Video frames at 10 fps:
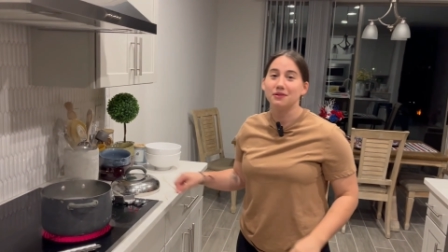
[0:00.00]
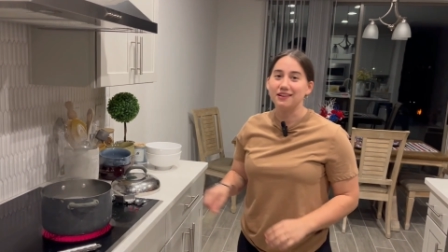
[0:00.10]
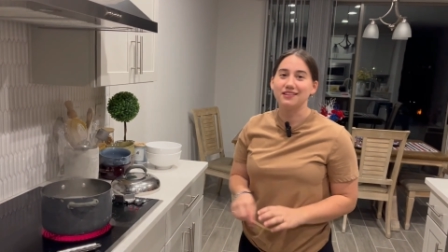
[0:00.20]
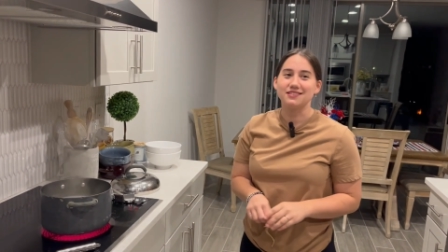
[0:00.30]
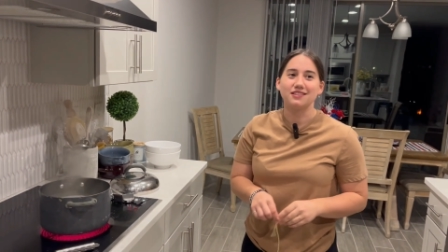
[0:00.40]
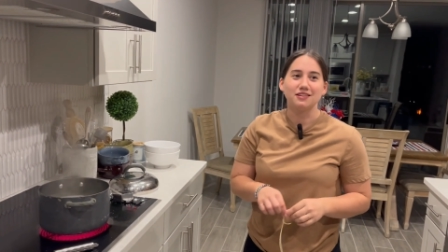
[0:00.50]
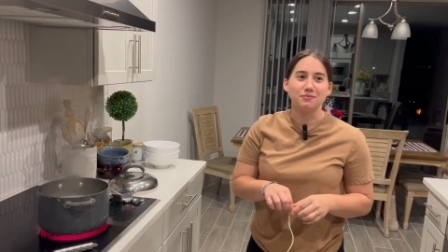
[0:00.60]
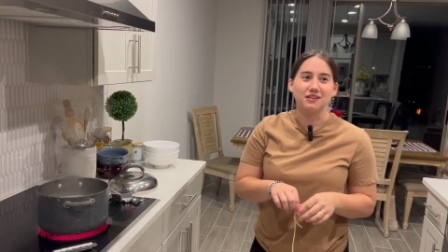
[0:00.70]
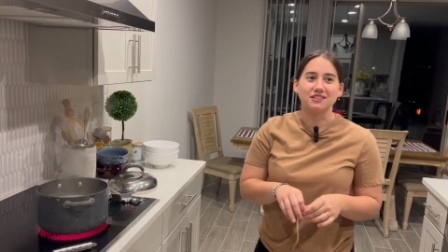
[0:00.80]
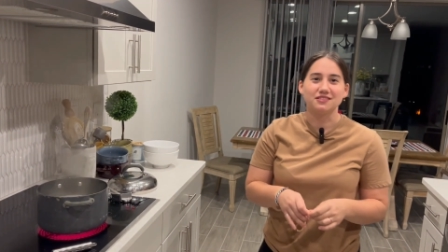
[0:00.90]
But it is done
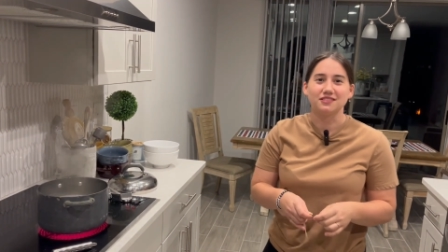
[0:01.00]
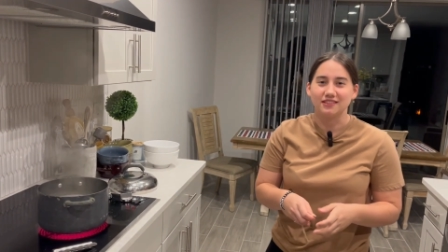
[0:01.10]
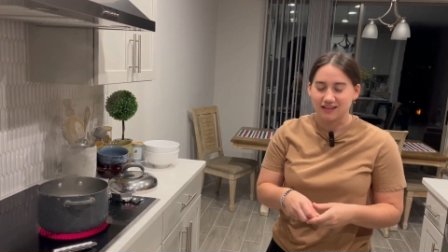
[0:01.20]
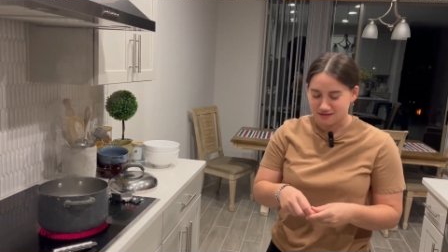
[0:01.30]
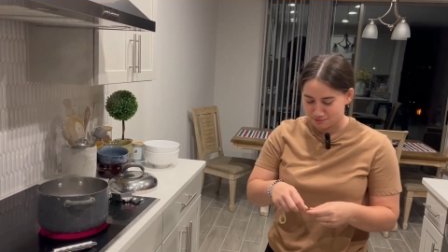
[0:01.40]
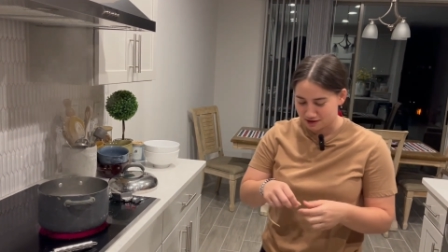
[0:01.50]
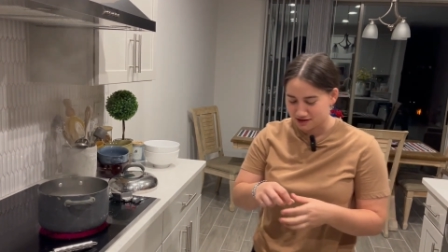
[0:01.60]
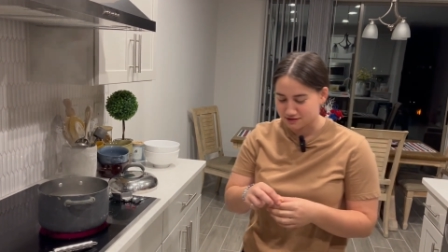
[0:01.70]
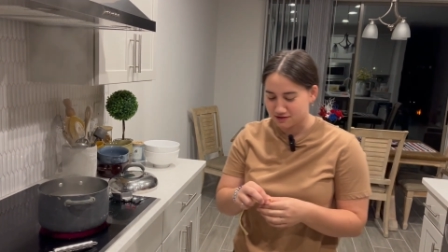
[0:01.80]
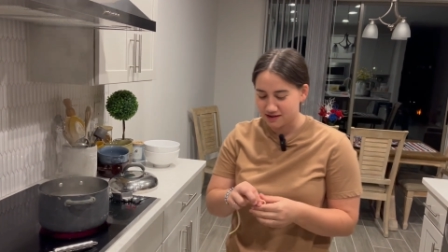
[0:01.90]
because it like
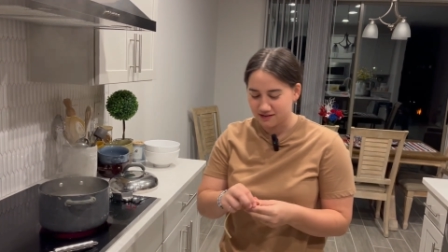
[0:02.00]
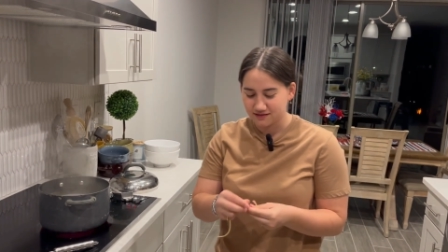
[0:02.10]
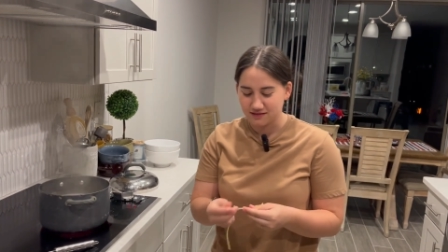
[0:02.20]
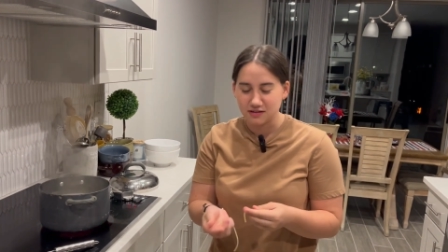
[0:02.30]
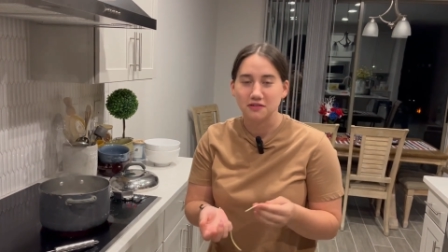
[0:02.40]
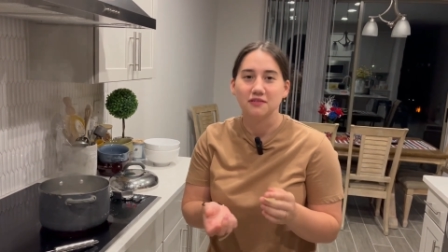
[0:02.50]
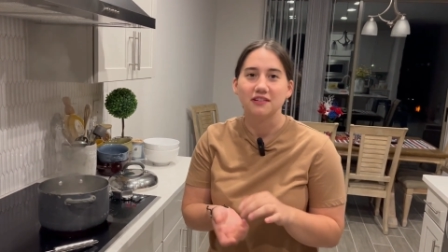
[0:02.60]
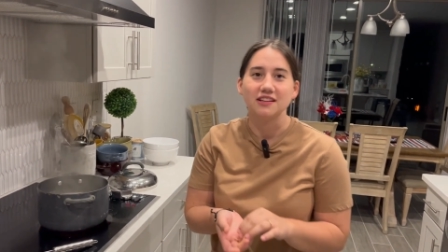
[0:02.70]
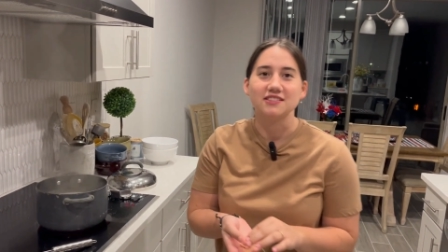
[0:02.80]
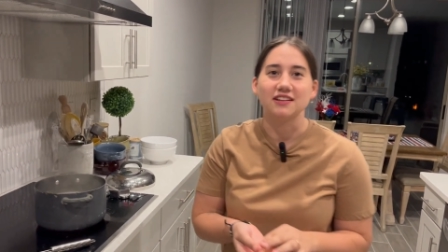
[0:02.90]
breaks right, you
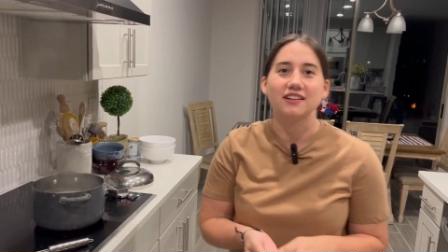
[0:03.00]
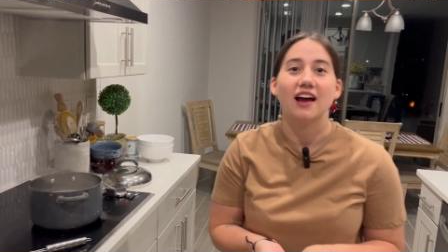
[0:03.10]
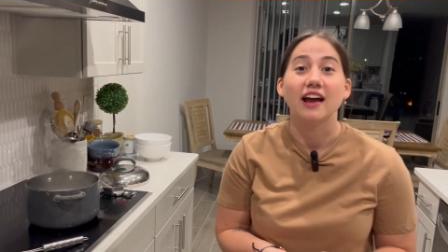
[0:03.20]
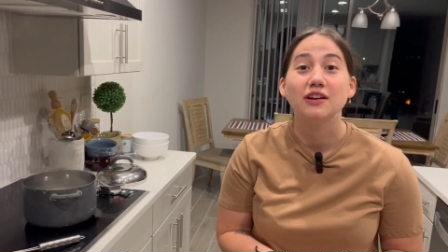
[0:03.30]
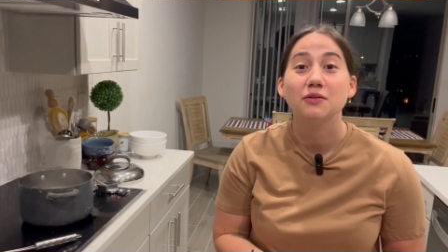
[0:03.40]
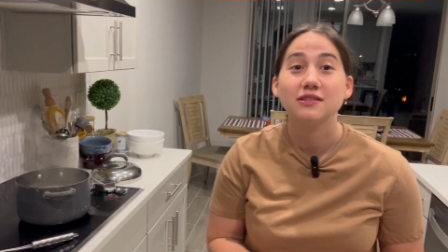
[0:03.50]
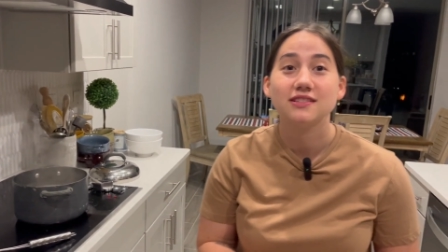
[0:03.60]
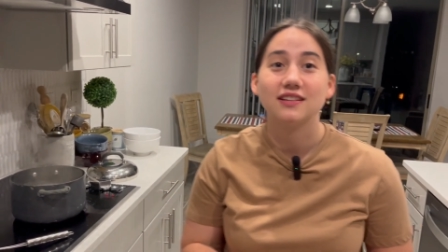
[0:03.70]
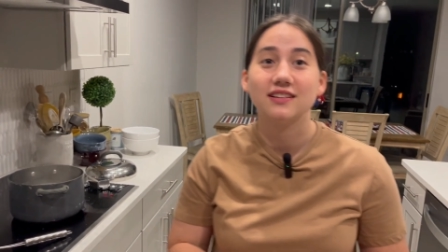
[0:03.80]
know, it's done. I know it's